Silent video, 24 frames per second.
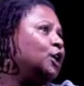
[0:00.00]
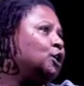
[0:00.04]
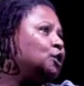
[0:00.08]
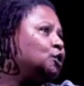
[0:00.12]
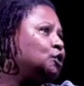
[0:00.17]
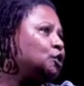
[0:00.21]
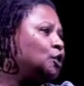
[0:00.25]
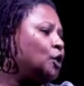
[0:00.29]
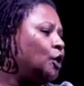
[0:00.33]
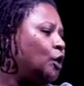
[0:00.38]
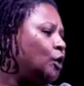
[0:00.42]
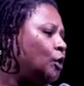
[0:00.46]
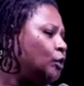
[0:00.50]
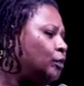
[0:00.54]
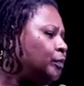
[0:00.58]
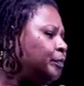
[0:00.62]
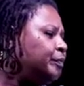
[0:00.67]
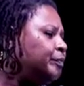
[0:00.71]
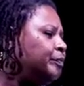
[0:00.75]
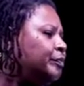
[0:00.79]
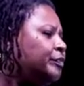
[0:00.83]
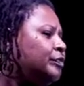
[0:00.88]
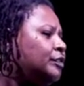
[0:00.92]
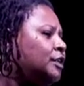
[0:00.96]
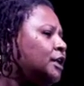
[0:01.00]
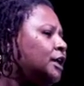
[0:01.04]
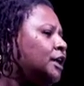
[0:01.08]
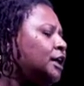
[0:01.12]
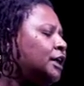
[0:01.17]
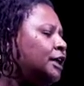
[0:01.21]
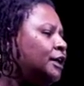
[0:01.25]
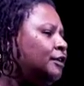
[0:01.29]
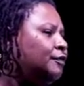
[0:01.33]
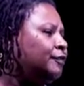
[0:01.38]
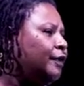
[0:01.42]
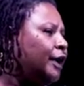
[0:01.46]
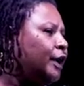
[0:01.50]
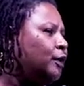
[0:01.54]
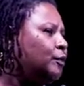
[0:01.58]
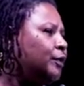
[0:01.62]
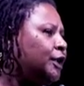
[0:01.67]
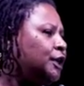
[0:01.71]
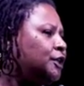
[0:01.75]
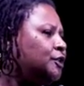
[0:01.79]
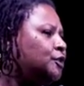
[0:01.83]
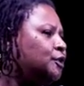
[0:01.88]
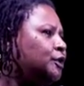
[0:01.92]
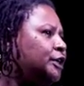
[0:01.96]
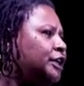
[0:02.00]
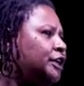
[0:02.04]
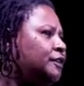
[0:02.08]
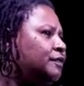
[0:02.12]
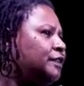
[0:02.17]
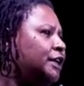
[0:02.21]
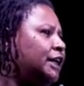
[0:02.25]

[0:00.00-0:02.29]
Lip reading: So if I were to give